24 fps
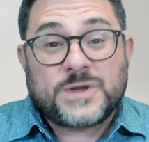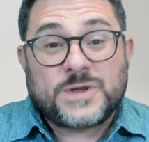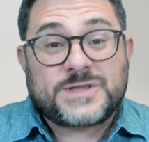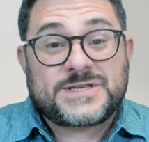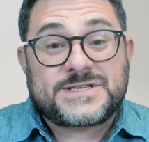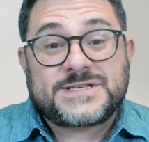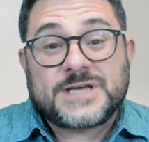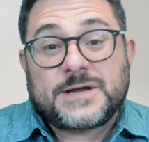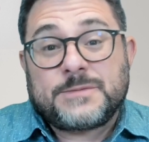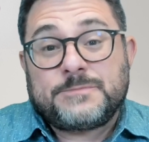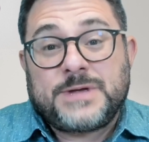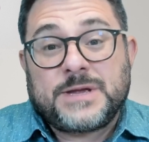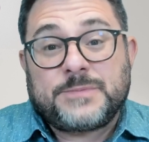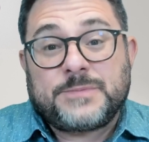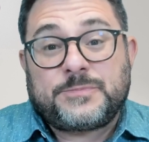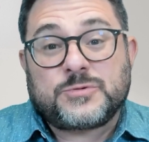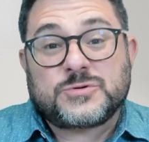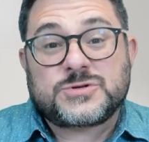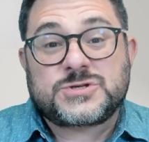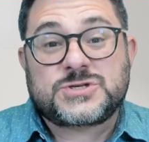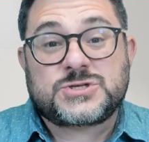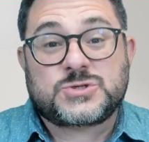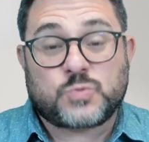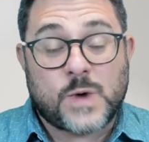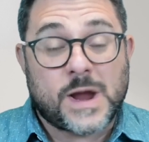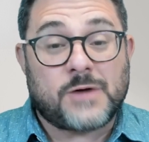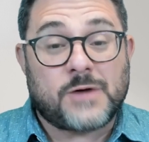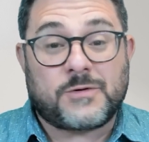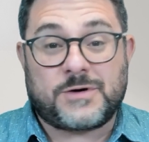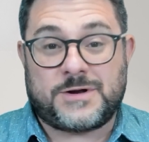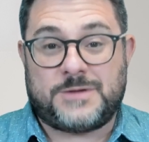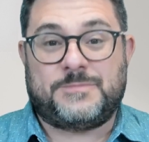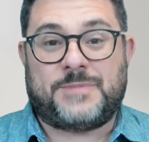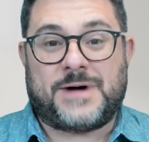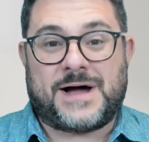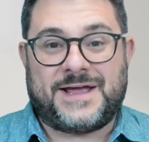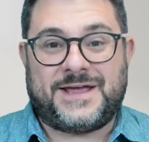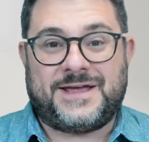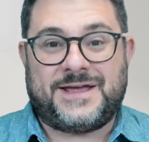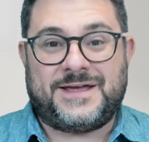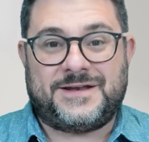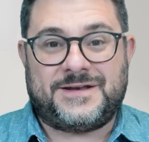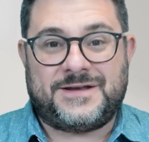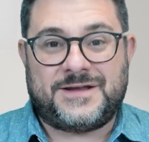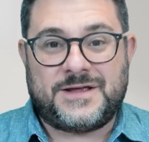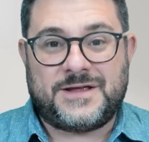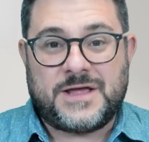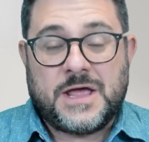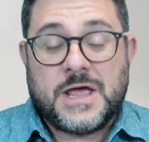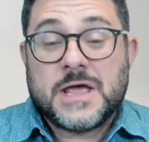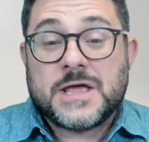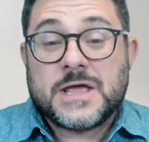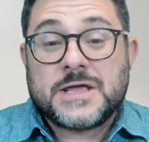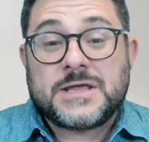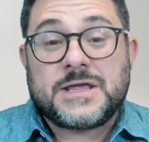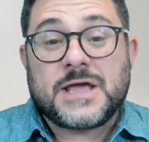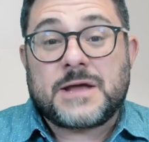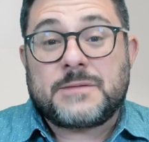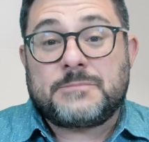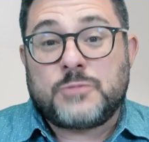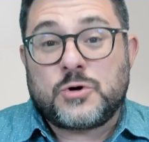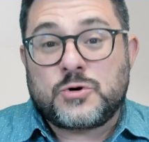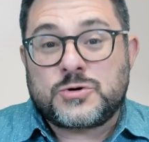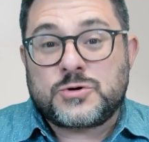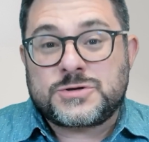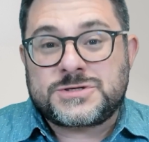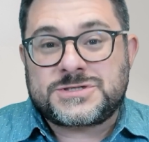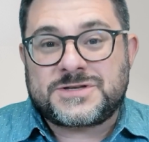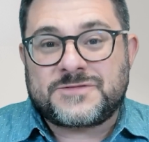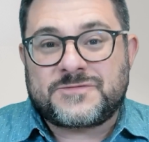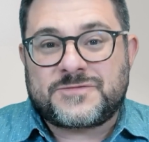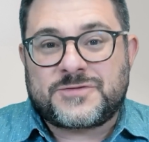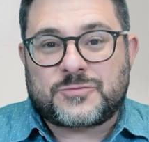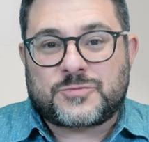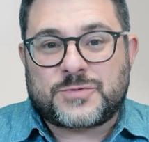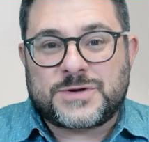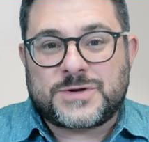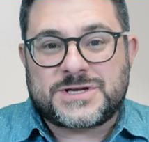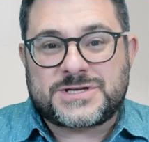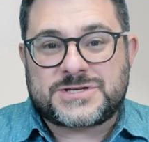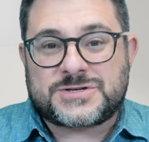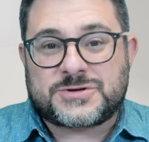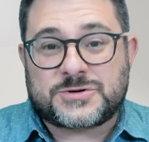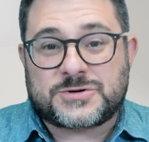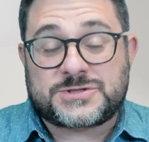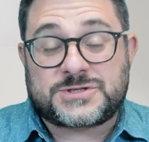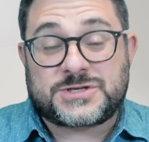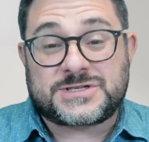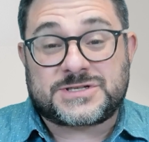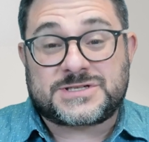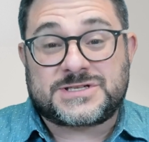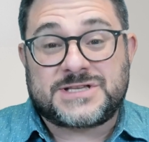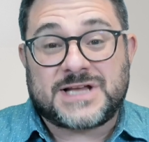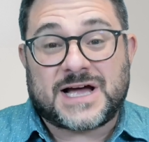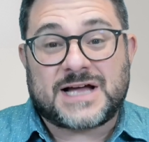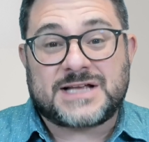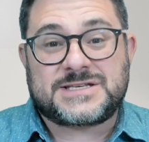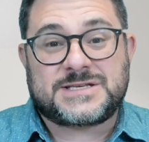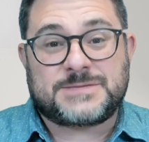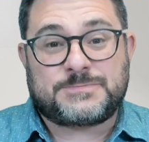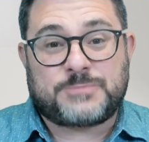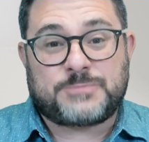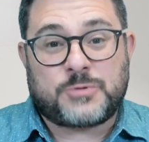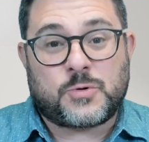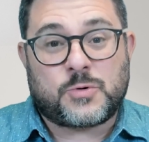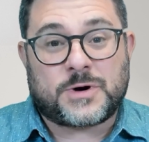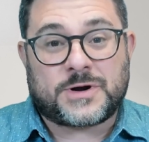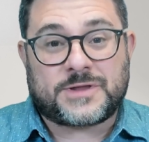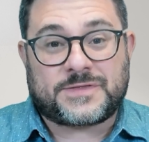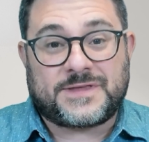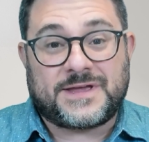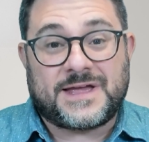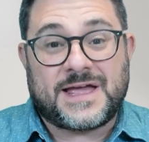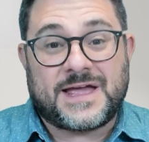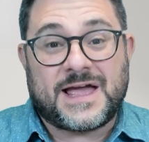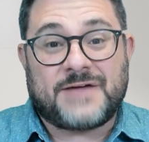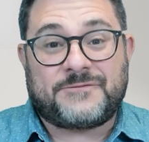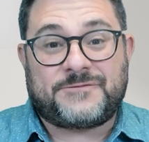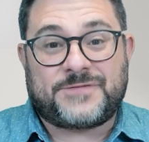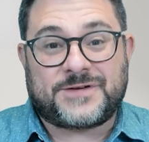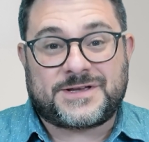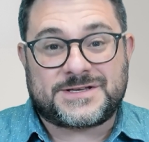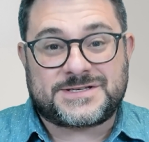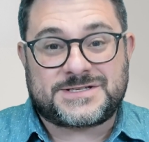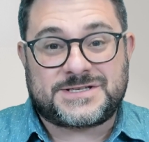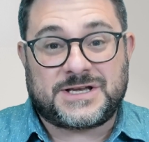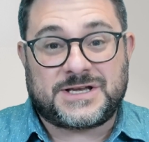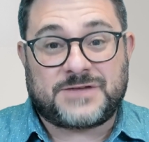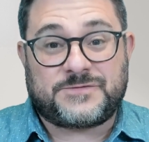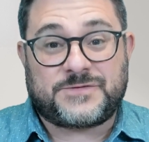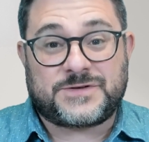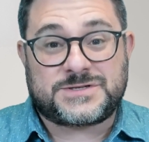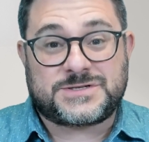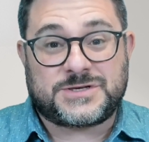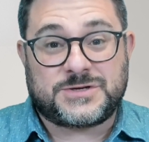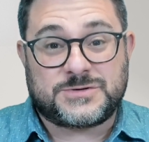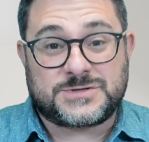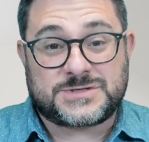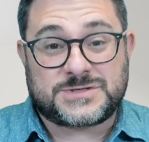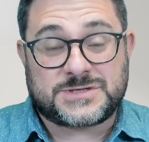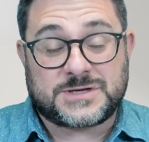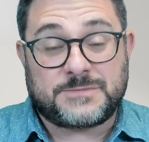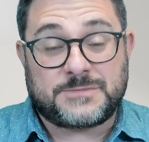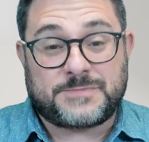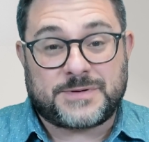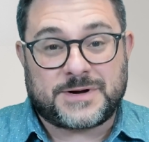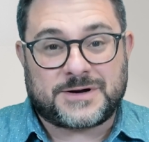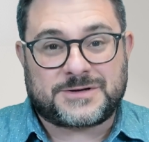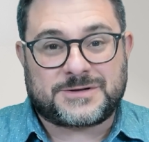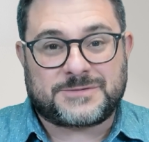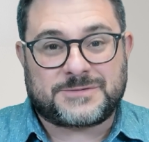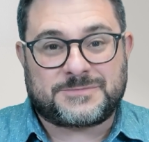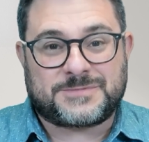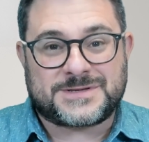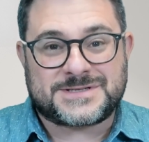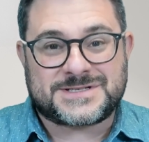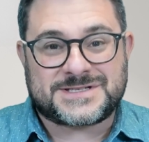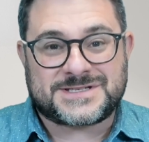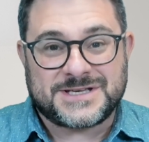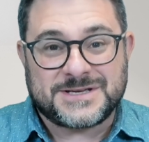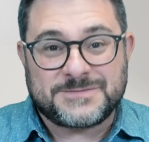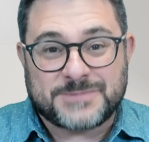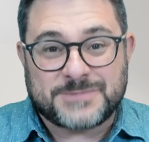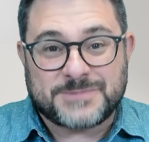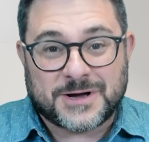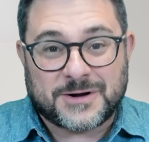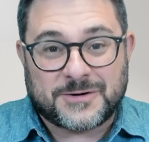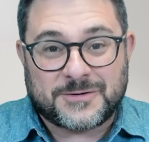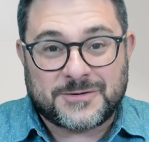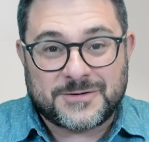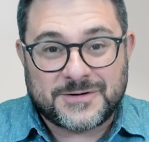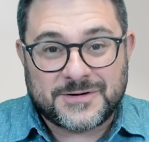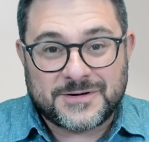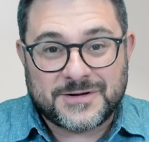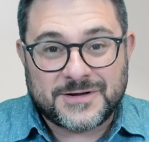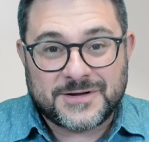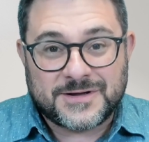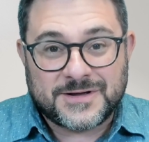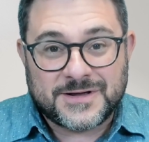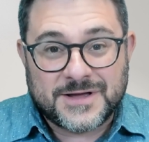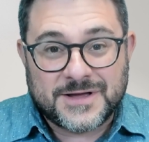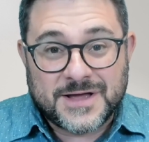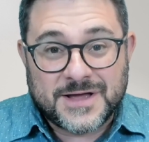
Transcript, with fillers: with some people swearing by it, yet most of the research does not support the efficacy of its use compared to placebo.